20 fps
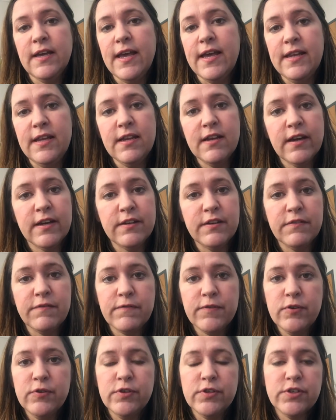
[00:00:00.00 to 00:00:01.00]
any kind of
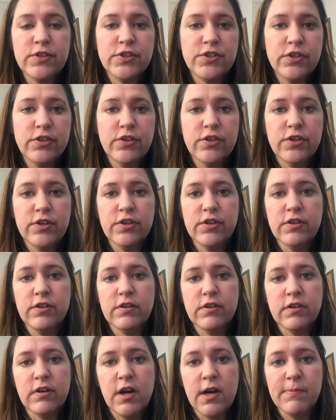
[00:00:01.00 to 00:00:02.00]
fruit or sugar
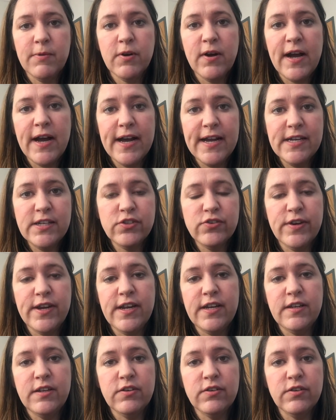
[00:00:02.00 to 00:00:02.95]
or carbohydrate,